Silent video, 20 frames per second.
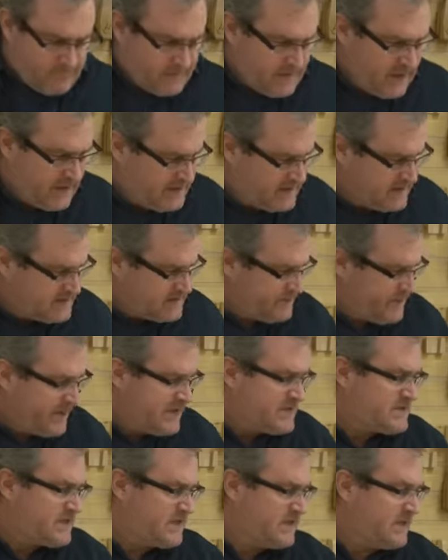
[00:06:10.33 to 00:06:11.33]
these are
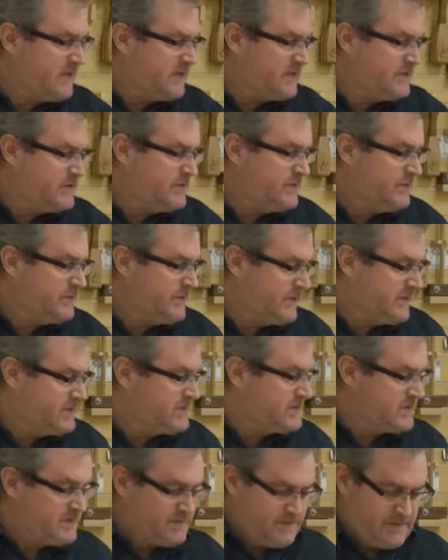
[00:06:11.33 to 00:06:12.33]
basically in two
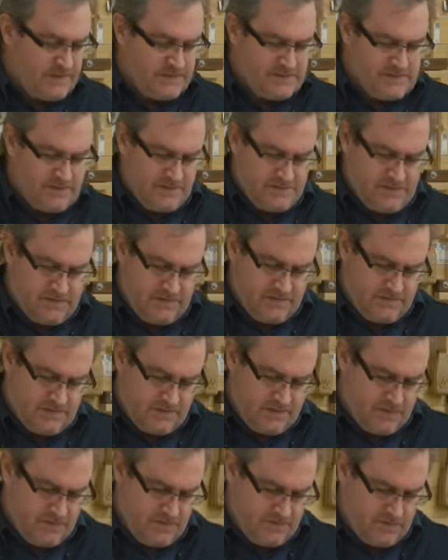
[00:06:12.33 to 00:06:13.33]
pieces because I was
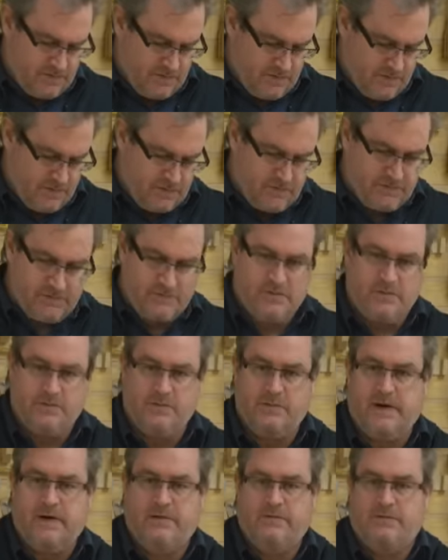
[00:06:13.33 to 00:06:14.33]
using those old
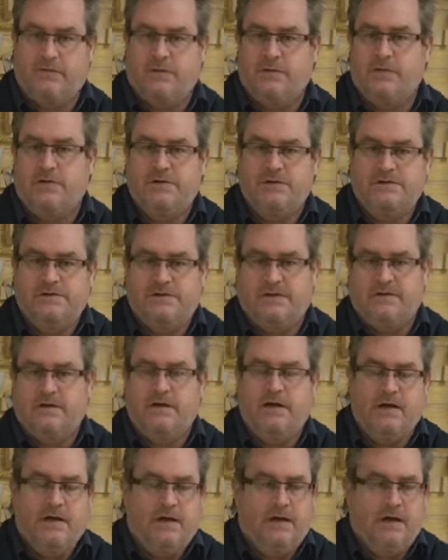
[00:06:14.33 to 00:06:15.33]
2x4s, and
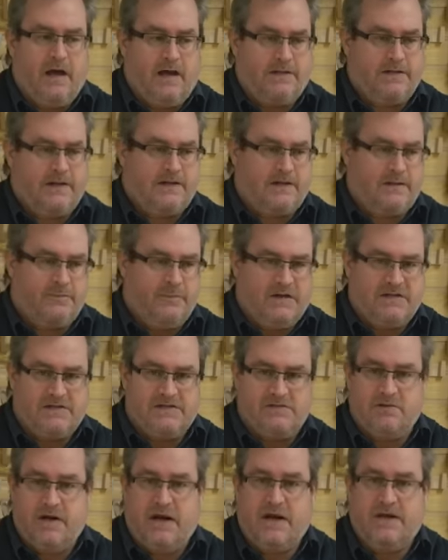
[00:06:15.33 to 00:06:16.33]
I thought the best
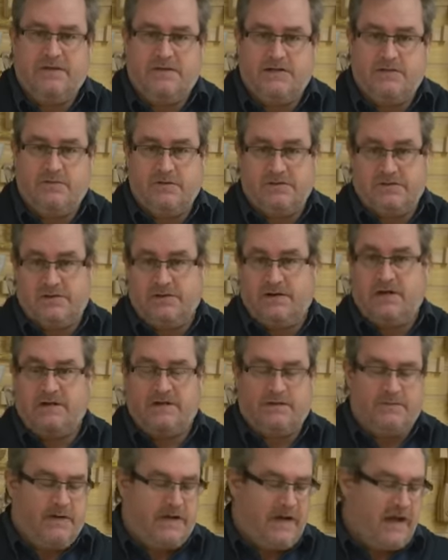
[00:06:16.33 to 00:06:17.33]
strategy was to
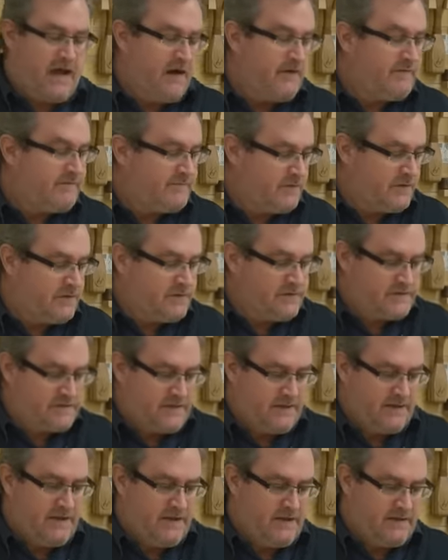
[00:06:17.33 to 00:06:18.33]
cut them in half first
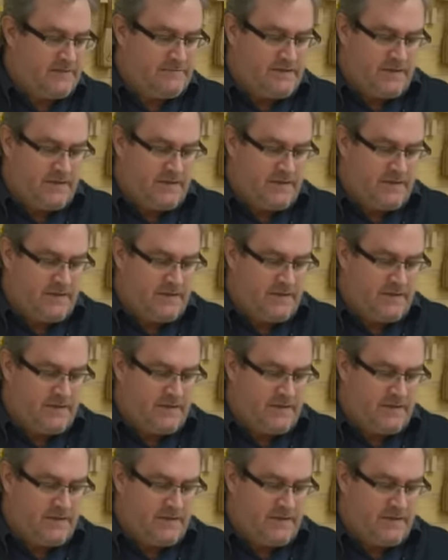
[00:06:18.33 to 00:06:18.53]
and then,